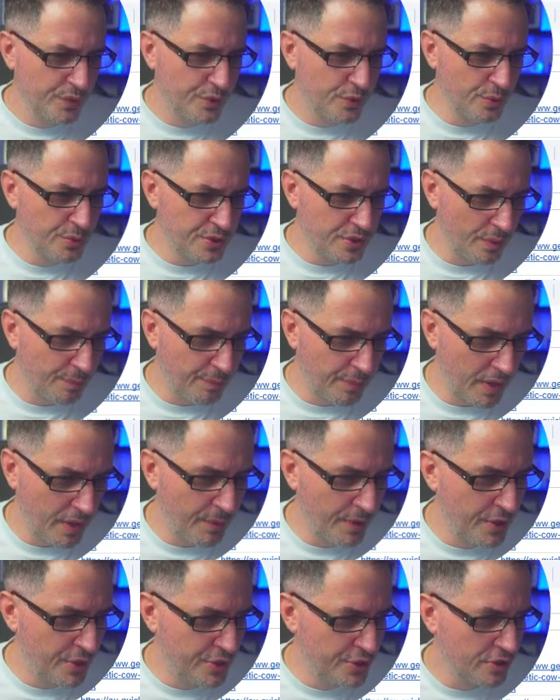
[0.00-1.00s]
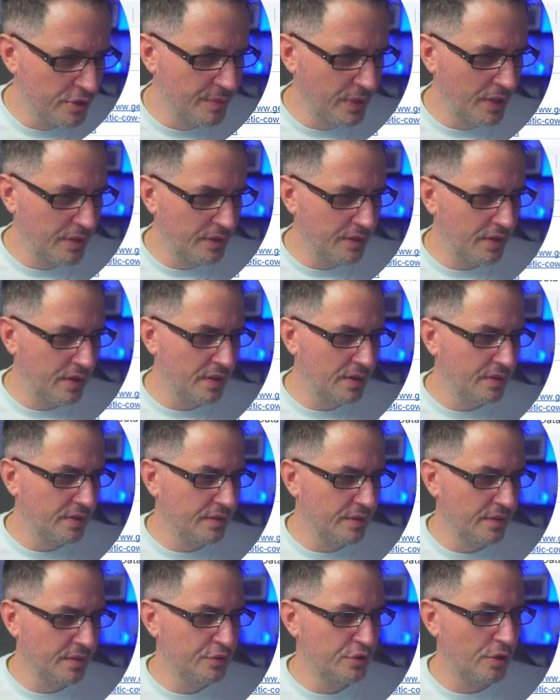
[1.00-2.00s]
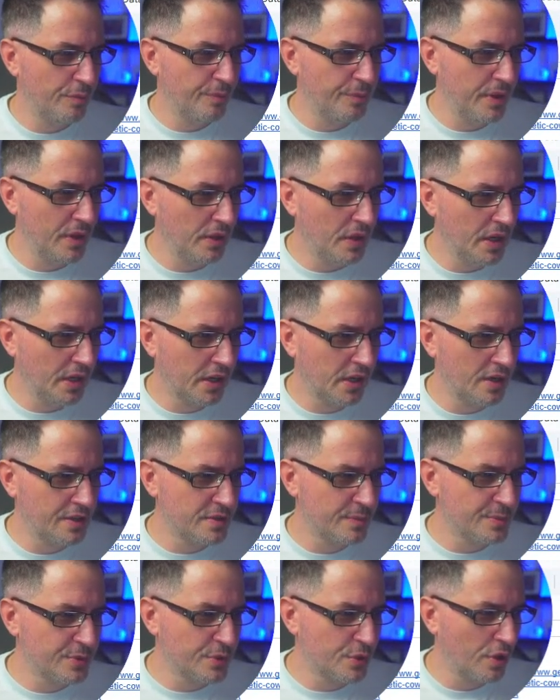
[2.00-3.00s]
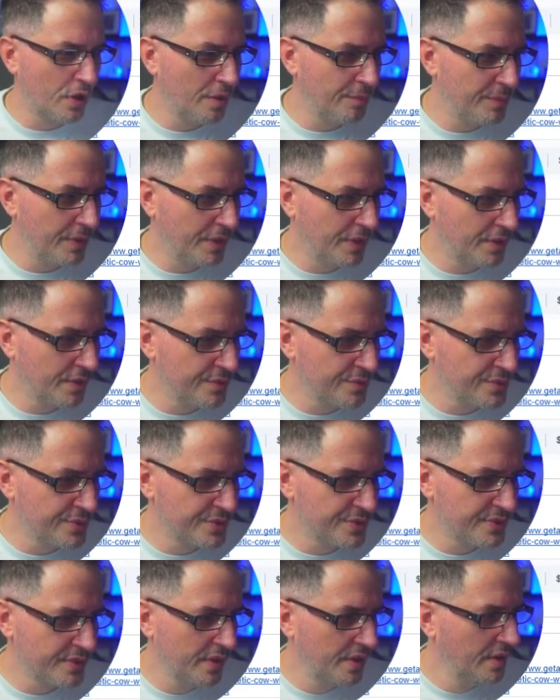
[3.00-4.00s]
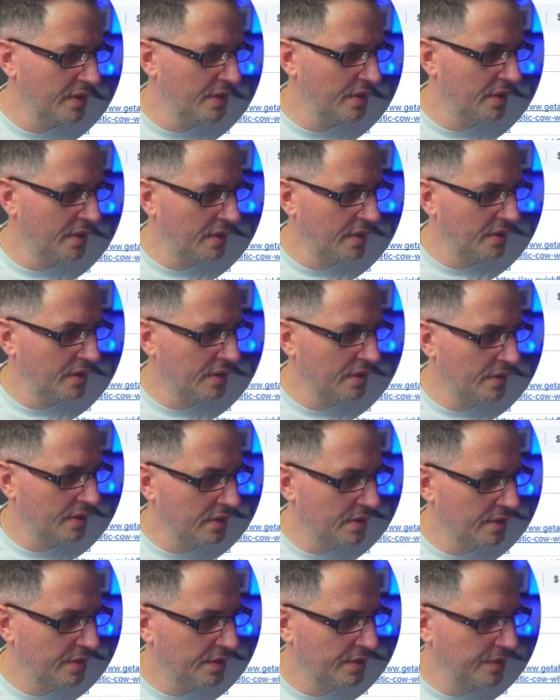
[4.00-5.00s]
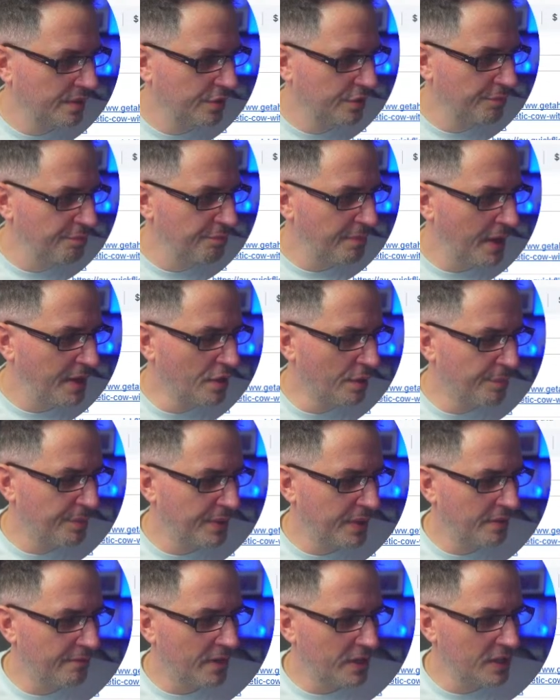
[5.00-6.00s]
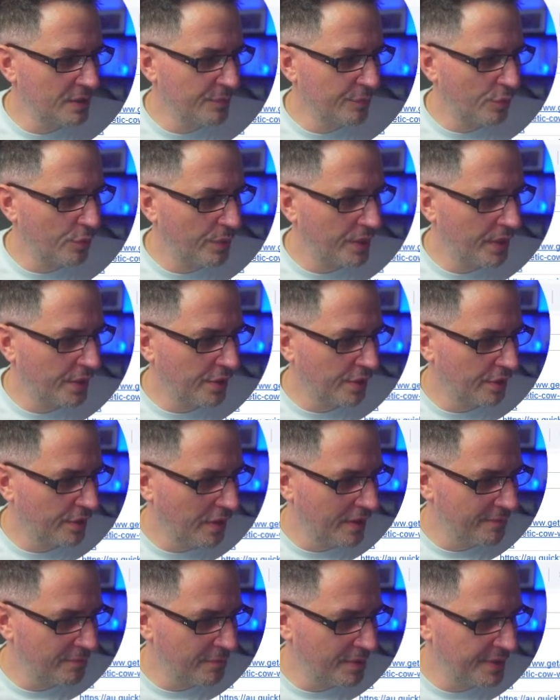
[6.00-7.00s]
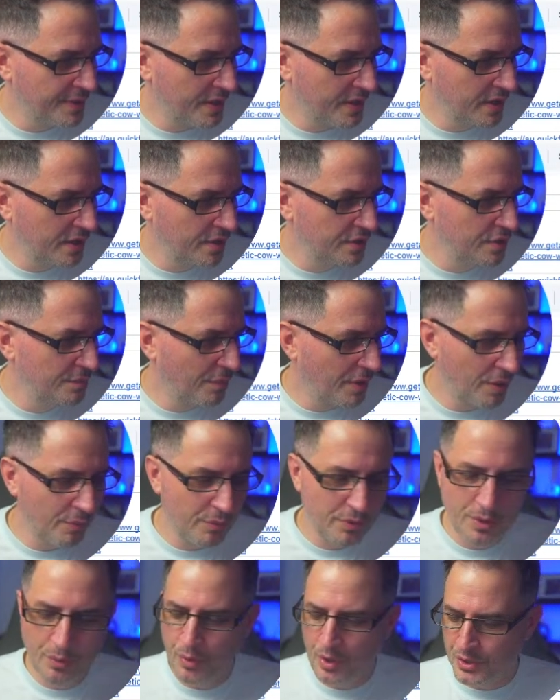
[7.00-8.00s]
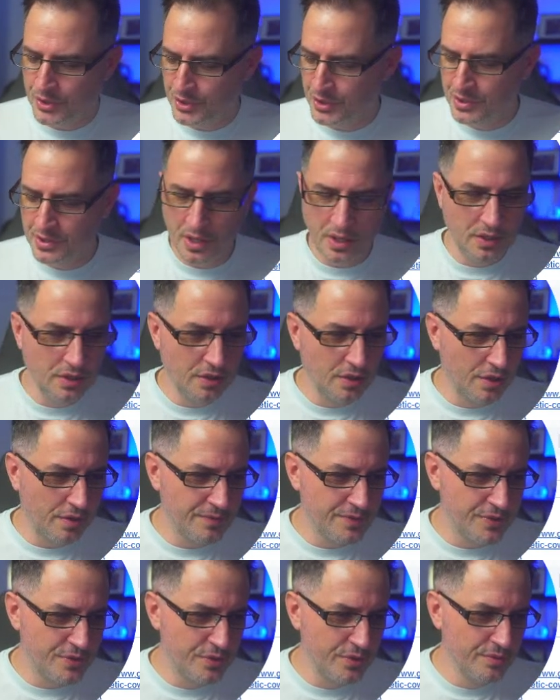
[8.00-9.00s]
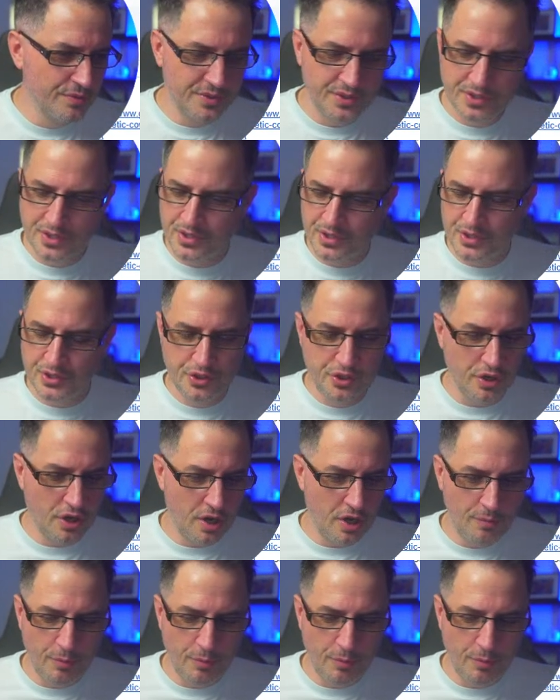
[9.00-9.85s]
stop by my YouTube and drop me a like and a subscribe, because you may not be available when I go live one day and you might want to watch. A lot of students just chime on